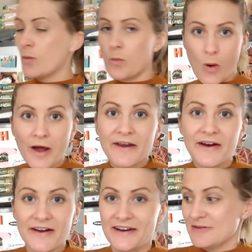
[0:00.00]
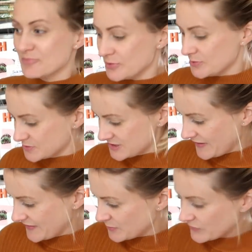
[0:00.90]
1 ironing board,
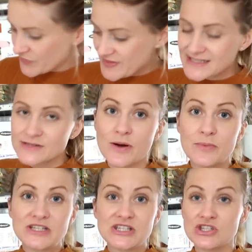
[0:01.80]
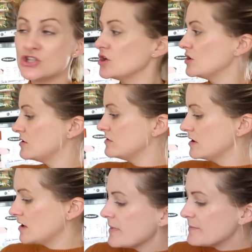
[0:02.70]
and then we've got this one which is
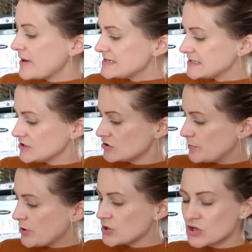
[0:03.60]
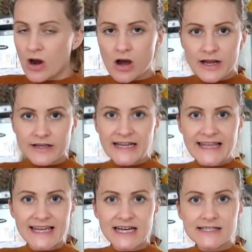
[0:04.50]
new, but basically you can put your iron here.